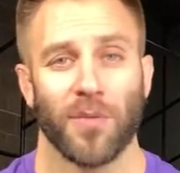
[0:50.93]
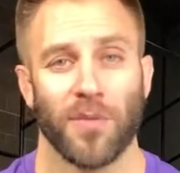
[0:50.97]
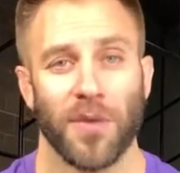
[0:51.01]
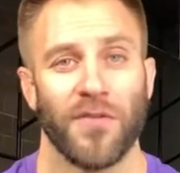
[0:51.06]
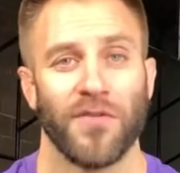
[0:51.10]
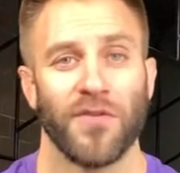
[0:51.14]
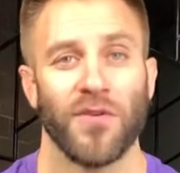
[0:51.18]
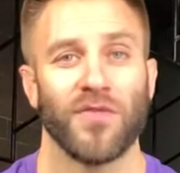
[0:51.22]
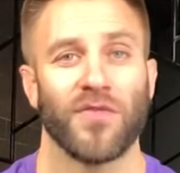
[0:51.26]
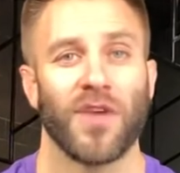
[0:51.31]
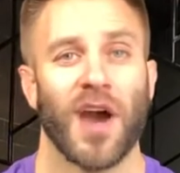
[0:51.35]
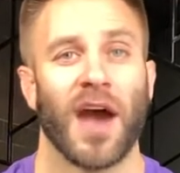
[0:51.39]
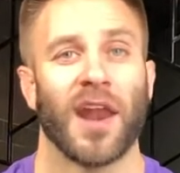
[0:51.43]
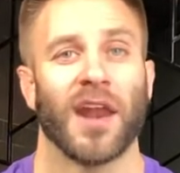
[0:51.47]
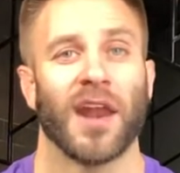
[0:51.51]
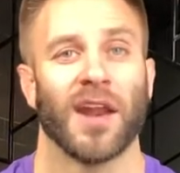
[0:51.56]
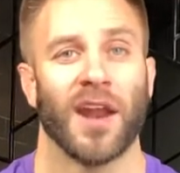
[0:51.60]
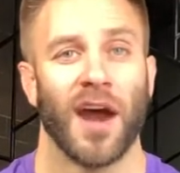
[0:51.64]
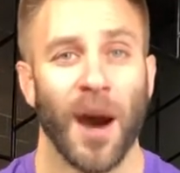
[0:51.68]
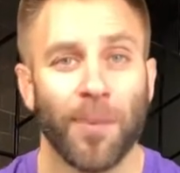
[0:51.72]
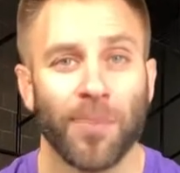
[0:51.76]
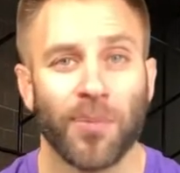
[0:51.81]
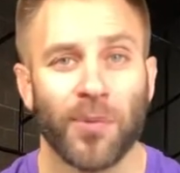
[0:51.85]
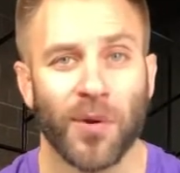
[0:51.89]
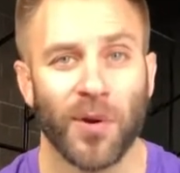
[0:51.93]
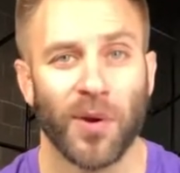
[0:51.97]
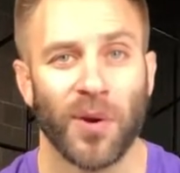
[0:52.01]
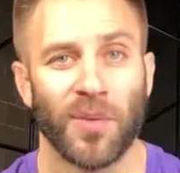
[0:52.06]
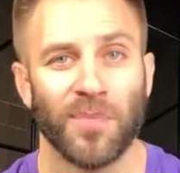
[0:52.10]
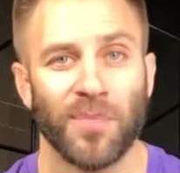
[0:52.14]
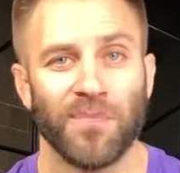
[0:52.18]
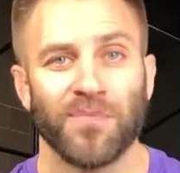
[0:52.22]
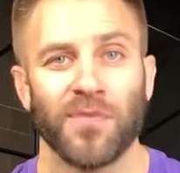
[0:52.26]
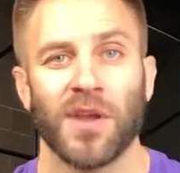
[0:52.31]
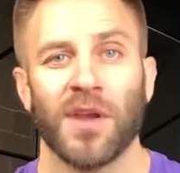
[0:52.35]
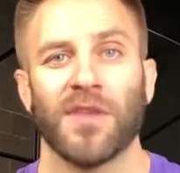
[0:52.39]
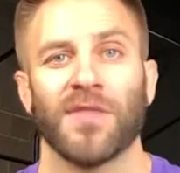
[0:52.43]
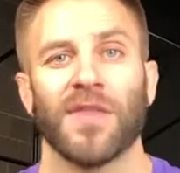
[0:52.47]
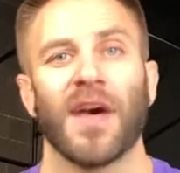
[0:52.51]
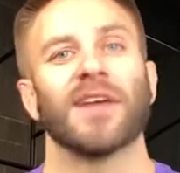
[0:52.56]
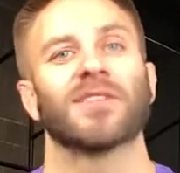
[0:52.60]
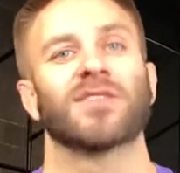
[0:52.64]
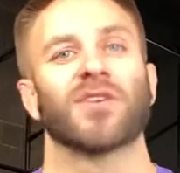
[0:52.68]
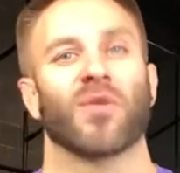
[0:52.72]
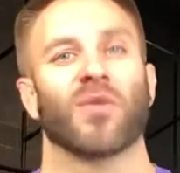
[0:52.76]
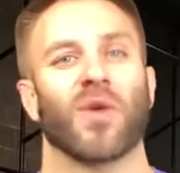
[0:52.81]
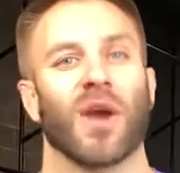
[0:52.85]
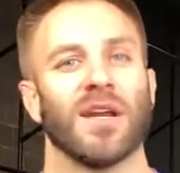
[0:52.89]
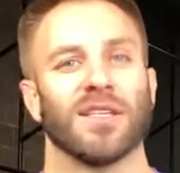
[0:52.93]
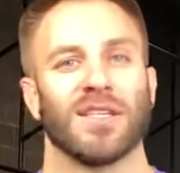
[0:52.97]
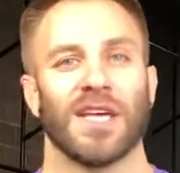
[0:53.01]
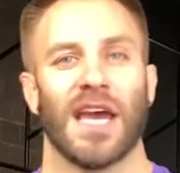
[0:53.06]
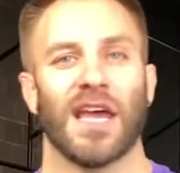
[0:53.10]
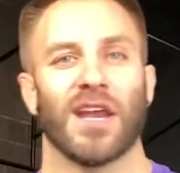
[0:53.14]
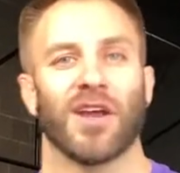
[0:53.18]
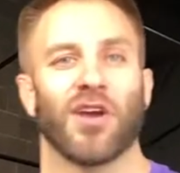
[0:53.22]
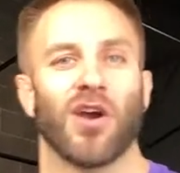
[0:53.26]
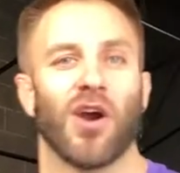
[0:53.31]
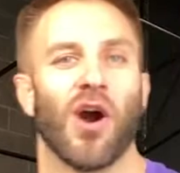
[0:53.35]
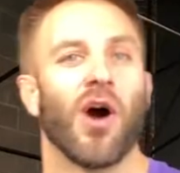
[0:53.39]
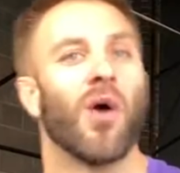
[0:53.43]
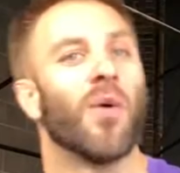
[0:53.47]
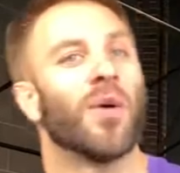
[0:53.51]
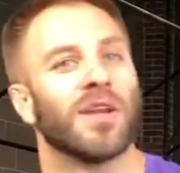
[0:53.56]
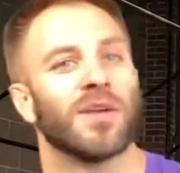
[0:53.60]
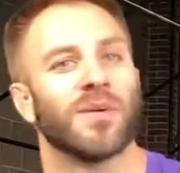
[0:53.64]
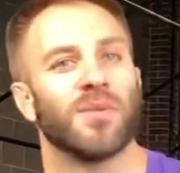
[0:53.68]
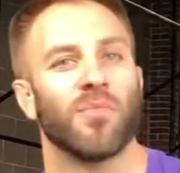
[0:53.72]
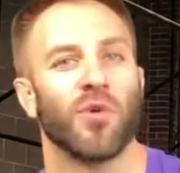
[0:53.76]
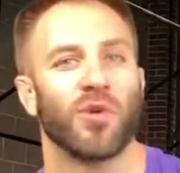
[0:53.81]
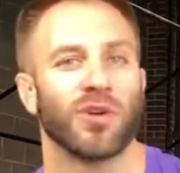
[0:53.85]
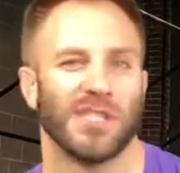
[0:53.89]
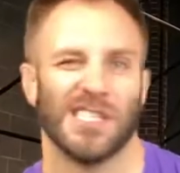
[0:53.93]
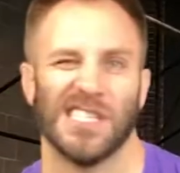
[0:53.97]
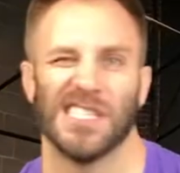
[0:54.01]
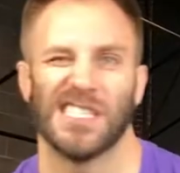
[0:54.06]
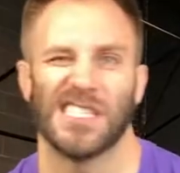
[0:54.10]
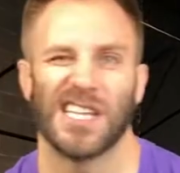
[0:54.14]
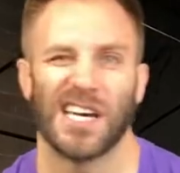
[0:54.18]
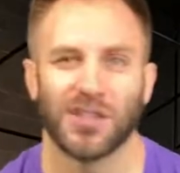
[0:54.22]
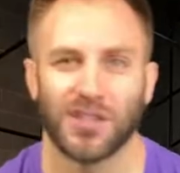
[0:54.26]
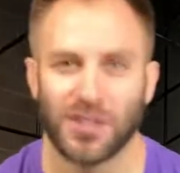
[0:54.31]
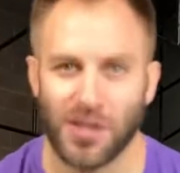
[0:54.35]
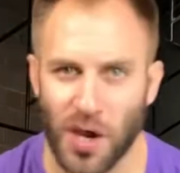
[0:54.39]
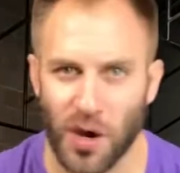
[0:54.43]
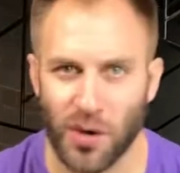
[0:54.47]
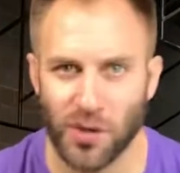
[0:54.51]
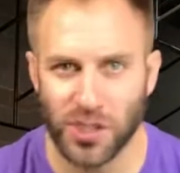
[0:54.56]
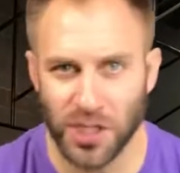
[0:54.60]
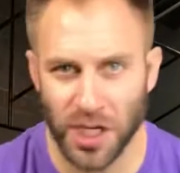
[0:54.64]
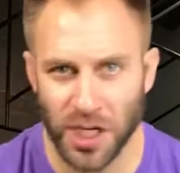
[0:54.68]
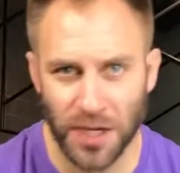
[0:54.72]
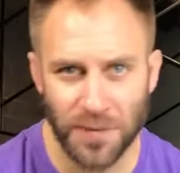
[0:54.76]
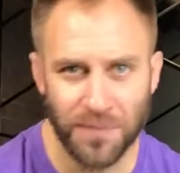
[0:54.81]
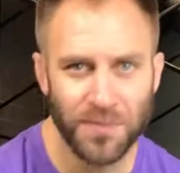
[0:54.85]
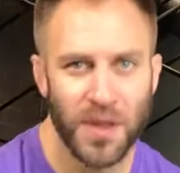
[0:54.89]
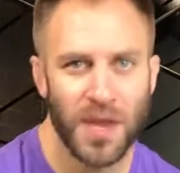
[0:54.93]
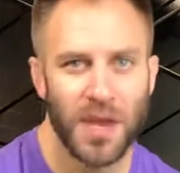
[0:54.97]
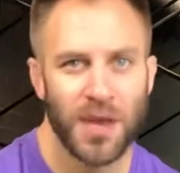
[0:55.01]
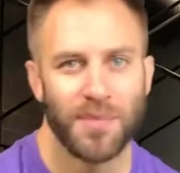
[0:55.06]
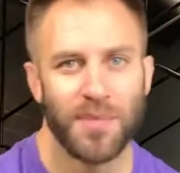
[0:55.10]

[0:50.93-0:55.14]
If you've got an up group, that's a great day to go into more detailed coaching